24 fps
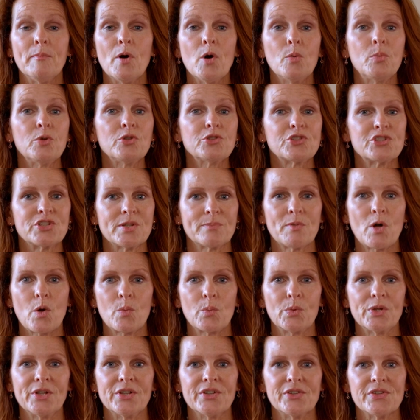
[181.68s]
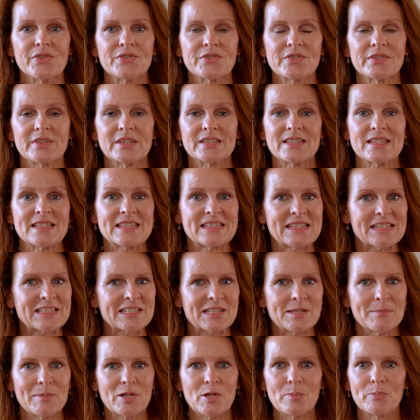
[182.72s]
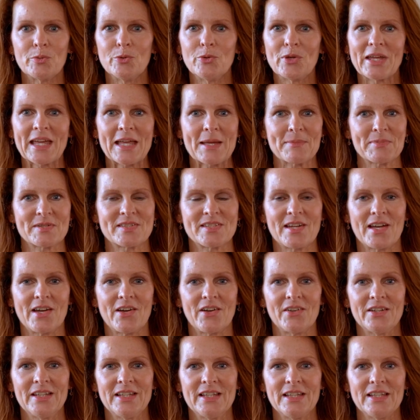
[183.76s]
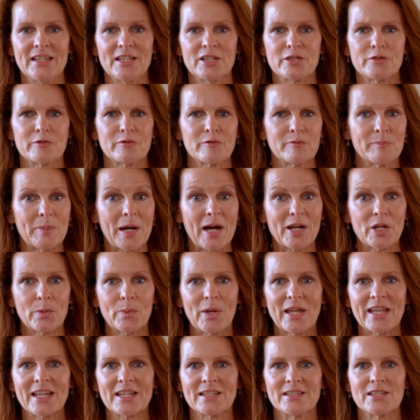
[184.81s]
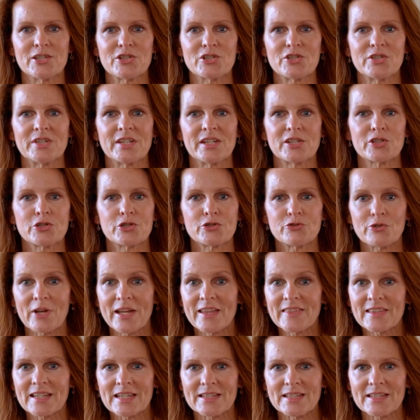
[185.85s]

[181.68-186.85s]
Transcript: mobile gym on wheels. It's a 60-minute boot camp style. It's for bodyweight conditioning, strength